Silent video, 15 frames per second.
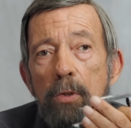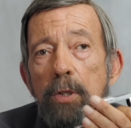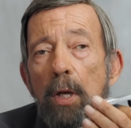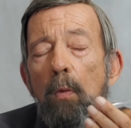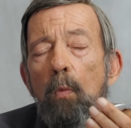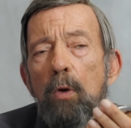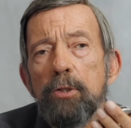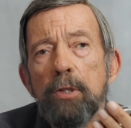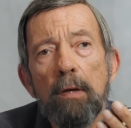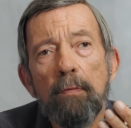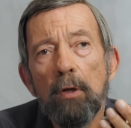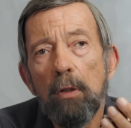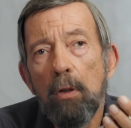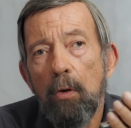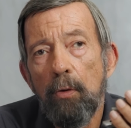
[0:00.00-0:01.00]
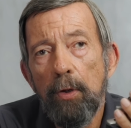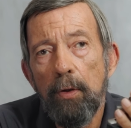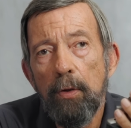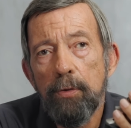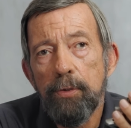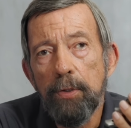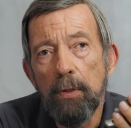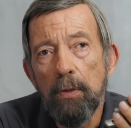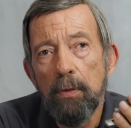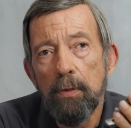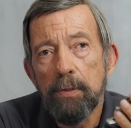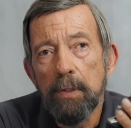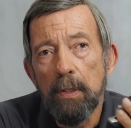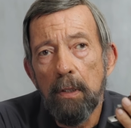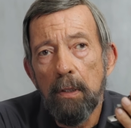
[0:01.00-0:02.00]
Whichever loader you
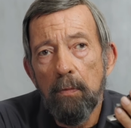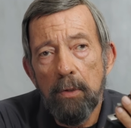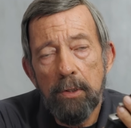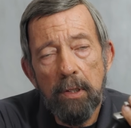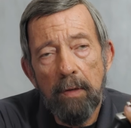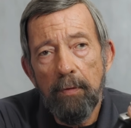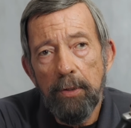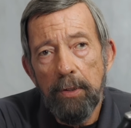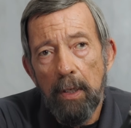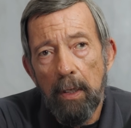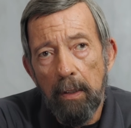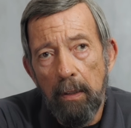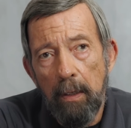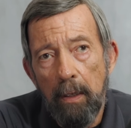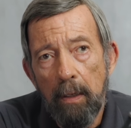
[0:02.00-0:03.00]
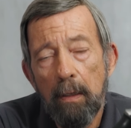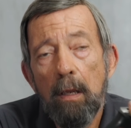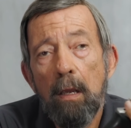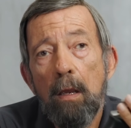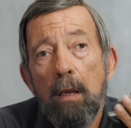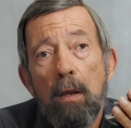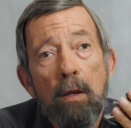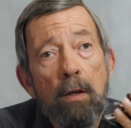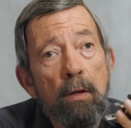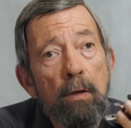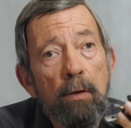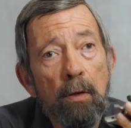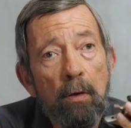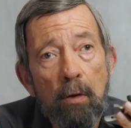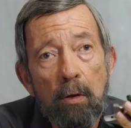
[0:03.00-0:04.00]
choose and whichever technique,
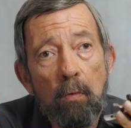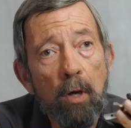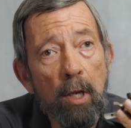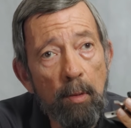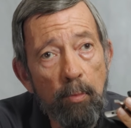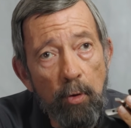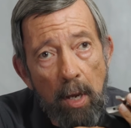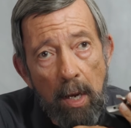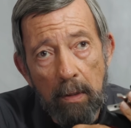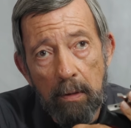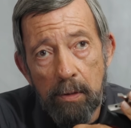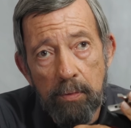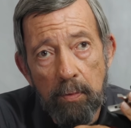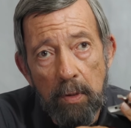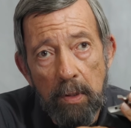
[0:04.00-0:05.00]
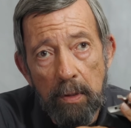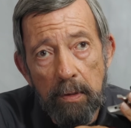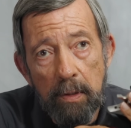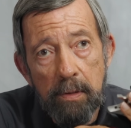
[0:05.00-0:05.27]
you're going to want to practice with it.